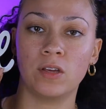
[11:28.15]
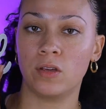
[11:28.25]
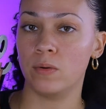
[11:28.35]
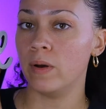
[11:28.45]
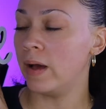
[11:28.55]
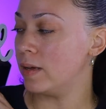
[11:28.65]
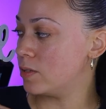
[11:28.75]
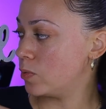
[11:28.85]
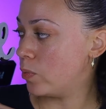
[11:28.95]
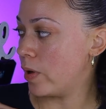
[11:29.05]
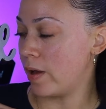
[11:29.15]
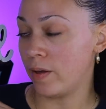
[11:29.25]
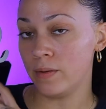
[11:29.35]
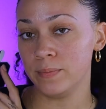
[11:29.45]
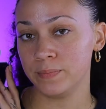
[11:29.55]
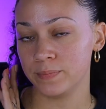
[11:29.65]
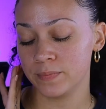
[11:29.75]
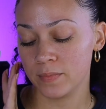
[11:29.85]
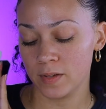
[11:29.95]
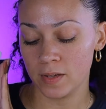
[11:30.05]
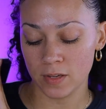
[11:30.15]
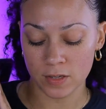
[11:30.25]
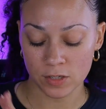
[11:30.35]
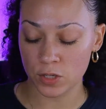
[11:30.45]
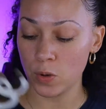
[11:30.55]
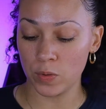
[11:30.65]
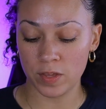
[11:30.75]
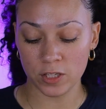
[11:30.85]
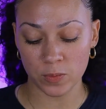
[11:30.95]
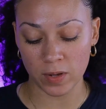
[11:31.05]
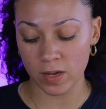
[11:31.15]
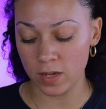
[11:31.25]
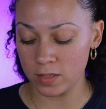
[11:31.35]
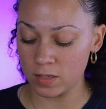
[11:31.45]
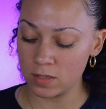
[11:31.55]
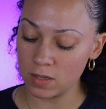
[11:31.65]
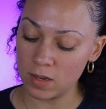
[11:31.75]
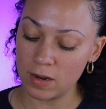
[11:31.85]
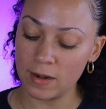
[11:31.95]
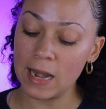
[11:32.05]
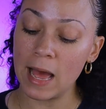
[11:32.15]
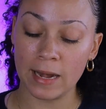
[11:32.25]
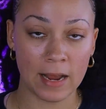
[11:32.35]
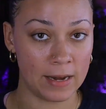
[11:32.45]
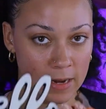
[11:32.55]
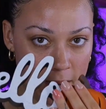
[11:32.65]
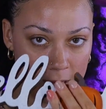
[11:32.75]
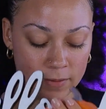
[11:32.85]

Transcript: cute as well. So this was $9.99.